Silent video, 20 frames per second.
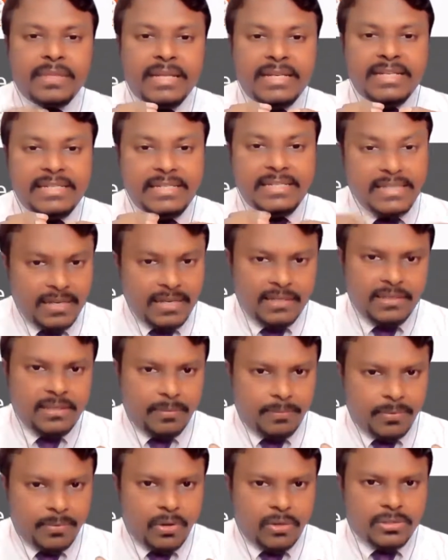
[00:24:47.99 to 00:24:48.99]
shrink
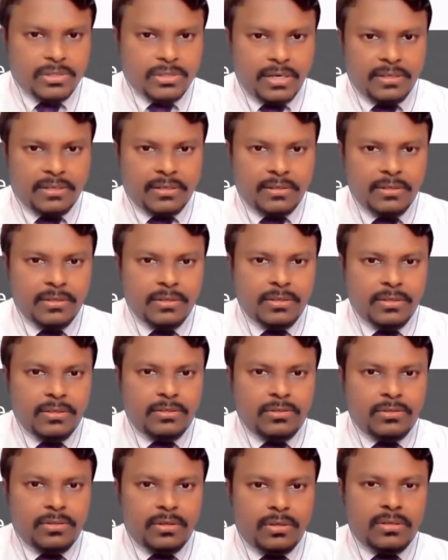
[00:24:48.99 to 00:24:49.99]
the prostate.
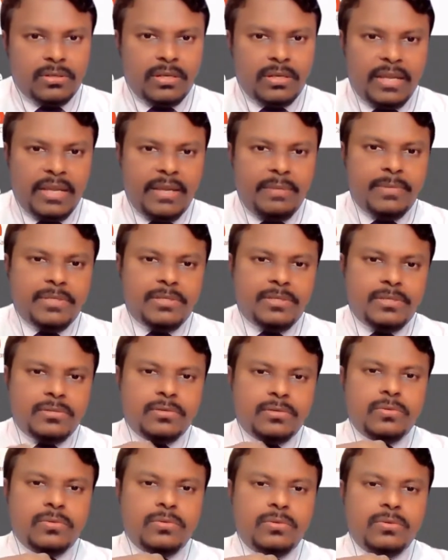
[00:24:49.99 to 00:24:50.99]
So our aim
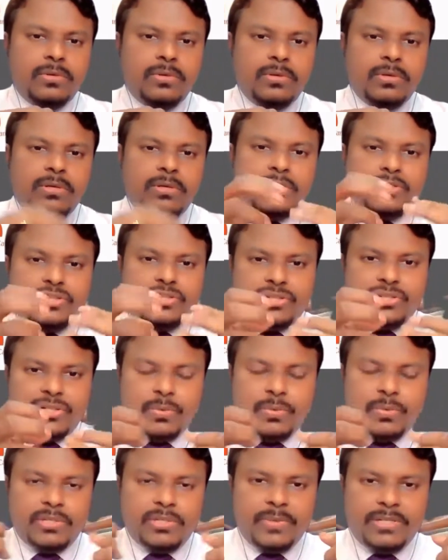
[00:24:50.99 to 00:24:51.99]
is to
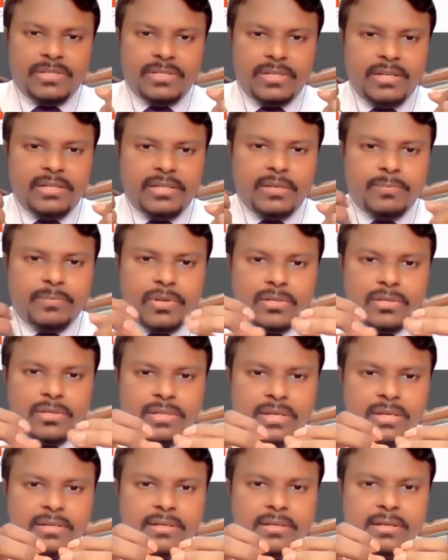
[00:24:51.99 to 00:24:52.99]
once we shrink the
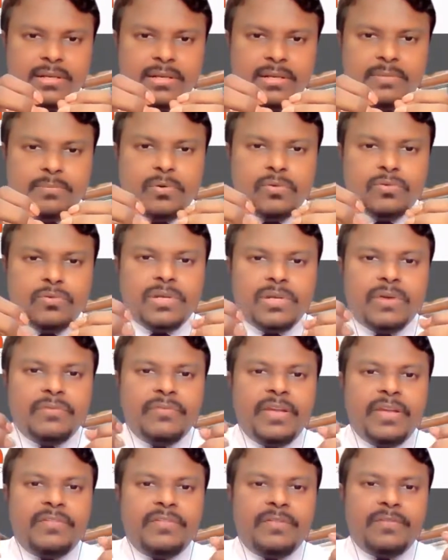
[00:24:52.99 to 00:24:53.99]
prostate, it moves
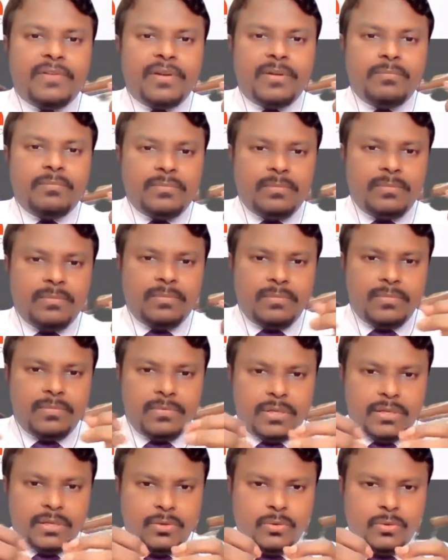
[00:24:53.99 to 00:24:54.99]
away from
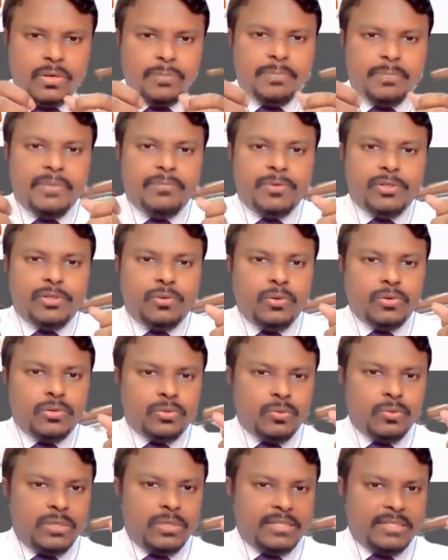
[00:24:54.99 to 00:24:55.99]
the urine pipe which goes
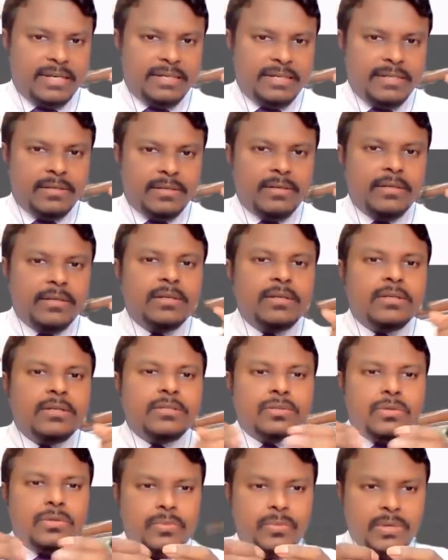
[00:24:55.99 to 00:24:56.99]
through the center.
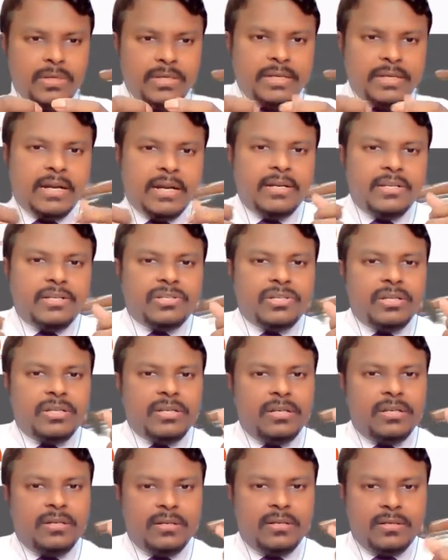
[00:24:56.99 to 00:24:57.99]
So we will get
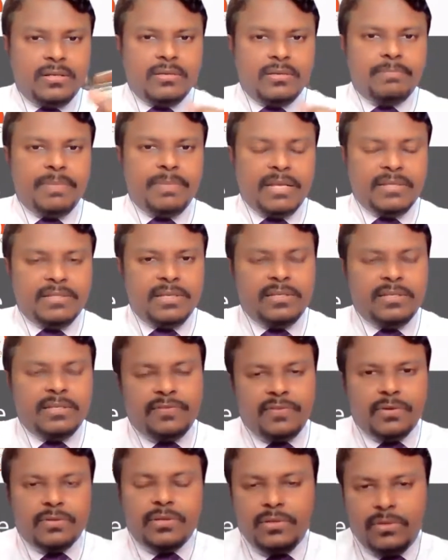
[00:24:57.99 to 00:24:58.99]
additional
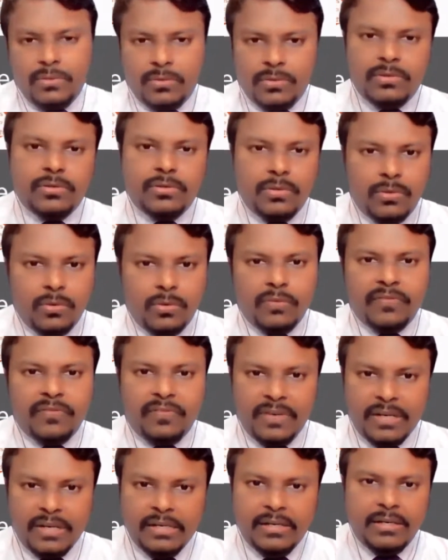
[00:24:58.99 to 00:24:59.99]
passage for the urine to go
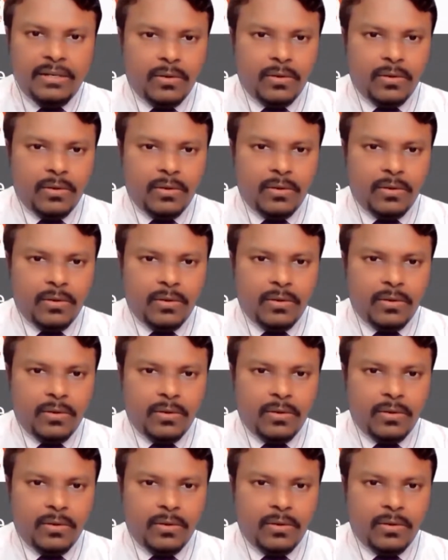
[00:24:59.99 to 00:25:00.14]
freely